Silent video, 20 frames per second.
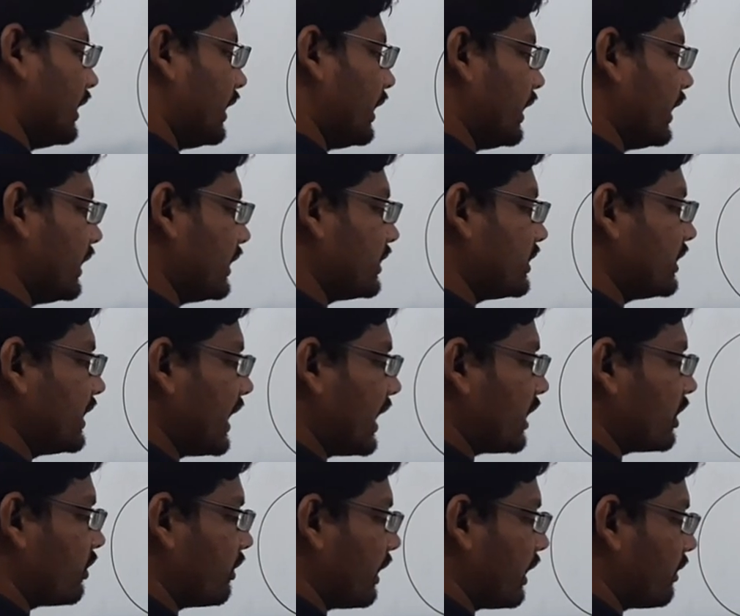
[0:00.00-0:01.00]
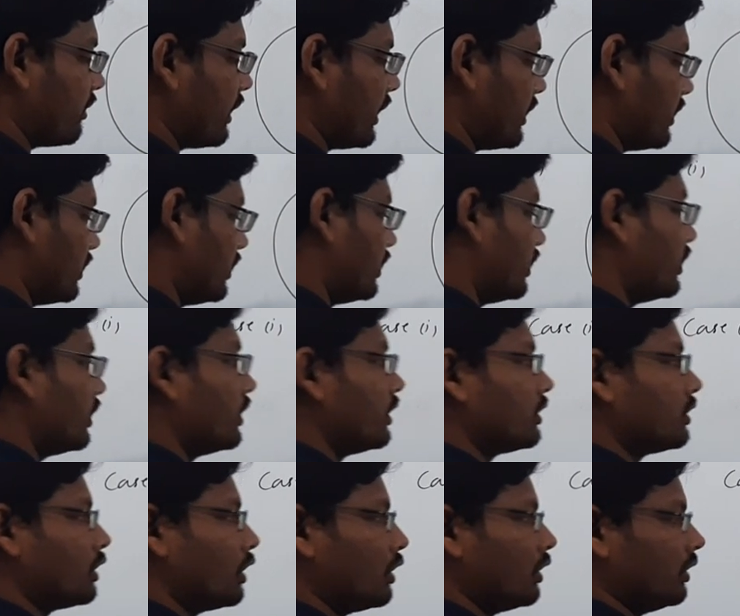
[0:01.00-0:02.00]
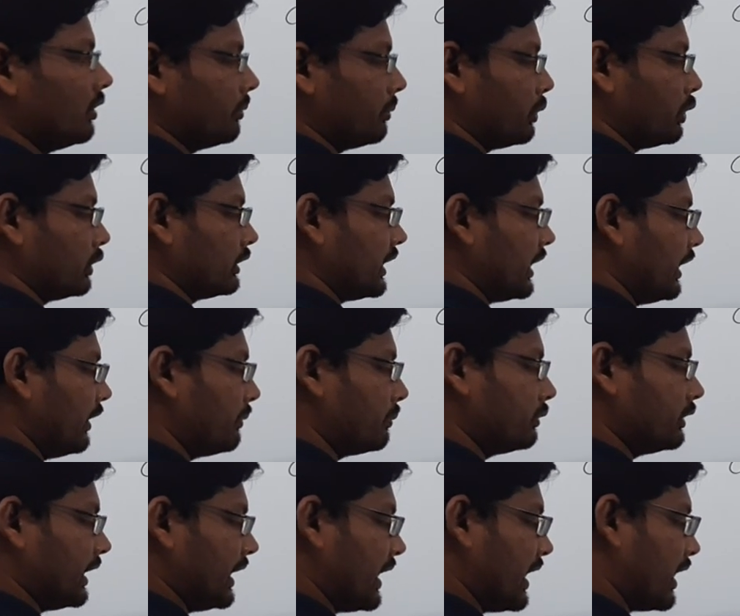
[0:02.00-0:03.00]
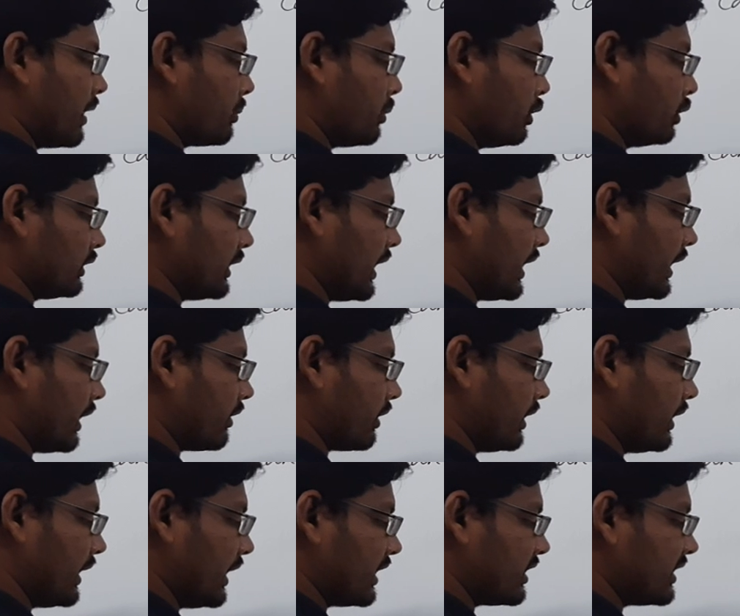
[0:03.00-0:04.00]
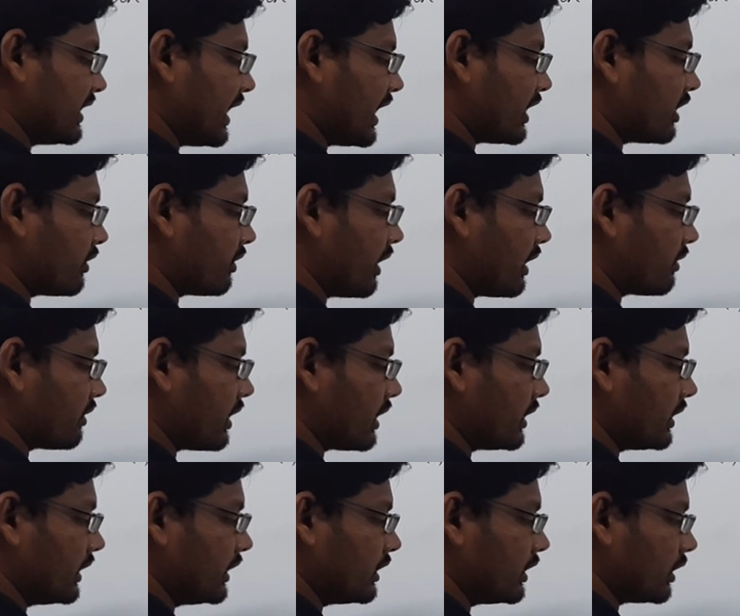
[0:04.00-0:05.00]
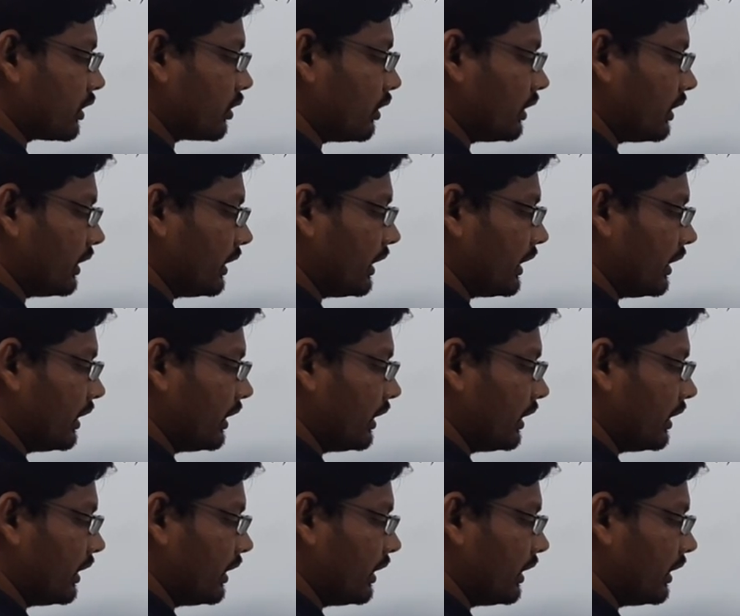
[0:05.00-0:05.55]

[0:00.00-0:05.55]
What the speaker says: S dash 11. So both, if they are both are equal, S dash 11 is equal to